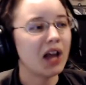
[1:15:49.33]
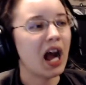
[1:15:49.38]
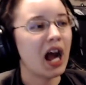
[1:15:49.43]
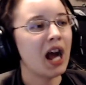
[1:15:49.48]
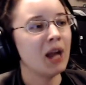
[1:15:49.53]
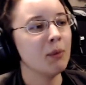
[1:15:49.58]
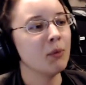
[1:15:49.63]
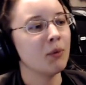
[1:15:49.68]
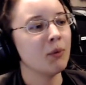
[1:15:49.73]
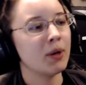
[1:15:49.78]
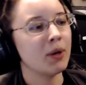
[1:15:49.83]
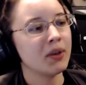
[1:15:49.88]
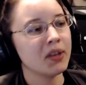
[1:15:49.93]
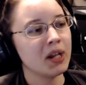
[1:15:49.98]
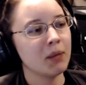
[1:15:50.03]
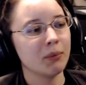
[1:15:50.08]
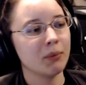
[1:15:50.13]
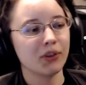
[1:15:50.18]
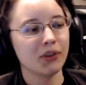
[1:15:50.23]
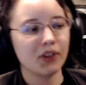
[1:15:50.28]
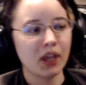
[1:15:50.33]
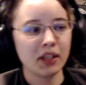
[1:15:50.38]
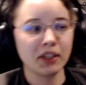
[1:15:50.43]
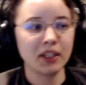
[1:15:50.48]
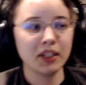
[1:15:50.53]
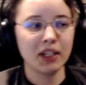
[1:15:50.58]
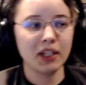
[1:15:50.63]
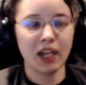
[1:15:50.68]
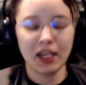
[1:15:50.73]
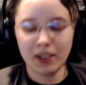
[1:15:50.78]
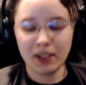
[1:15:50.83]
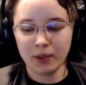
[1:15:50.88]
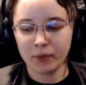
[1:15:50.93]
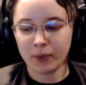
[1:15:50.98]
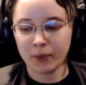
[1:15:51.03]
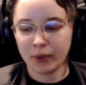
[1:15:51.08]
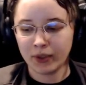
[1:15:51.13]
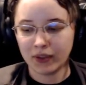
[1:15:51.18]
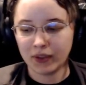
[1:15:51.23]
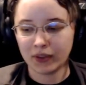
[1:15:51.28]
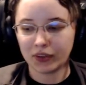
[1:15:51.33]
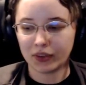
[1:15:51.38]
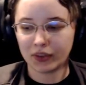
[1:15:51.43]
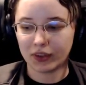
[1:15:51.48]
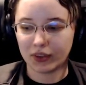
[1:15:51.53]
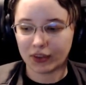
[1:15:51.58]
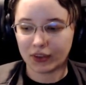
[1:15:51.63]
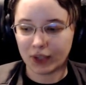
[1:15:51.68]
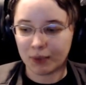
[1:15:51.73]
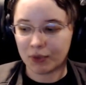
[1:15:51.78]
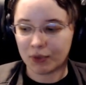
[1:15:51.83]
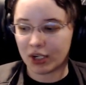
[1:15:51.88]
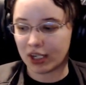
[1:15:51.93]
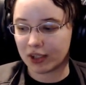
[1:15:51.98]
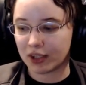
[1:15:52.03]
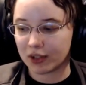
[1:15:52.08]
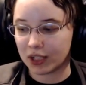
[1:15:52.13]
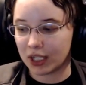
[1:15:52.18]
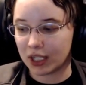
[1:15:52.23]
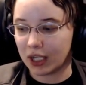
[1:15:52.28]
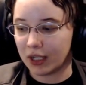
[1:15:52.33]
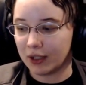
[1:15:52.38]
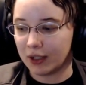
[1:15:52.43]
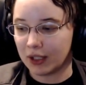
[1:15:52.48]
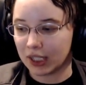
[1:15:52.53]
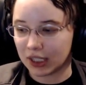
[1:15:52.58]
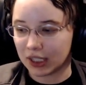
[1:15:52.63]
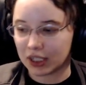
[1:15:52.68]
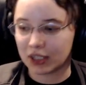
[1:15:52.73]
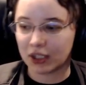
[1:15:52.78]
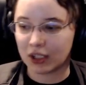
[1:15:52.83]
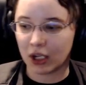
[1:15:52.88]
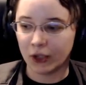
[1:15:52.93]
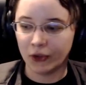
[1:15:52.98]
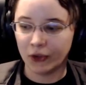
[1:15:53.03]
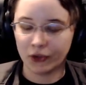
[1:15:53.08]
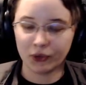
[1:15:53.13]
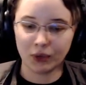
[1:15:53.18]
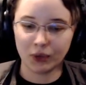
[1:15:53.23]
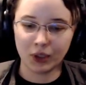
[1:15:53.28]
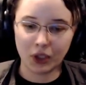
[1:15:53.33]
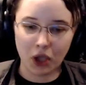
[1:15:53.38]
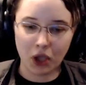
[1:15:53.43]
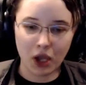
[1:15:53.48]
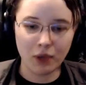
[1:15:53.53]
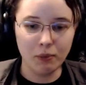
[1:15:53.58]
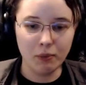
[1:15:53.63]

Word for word: I'm aware that I'm slightly naive on this subject, and guns are a lot